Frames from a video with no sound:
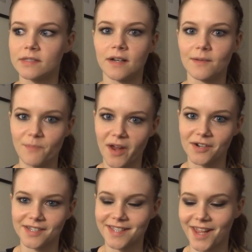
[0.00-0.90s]
It's not
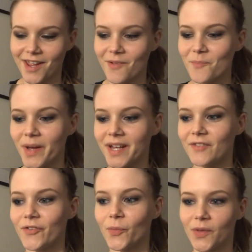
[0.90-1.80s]
embarrassing. But
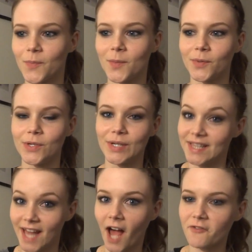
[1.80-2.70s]
if you're with people, you
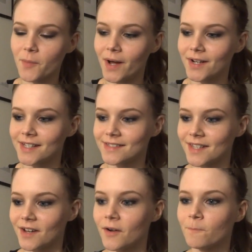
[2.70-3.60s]
can laugh about it.
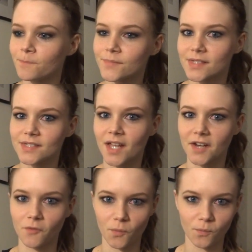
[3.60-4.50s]
So it's
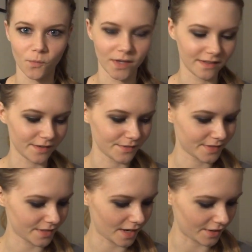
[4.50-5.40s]
kind of a
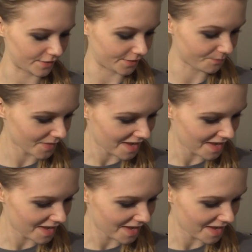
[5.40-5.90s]
win-lose. I don't know.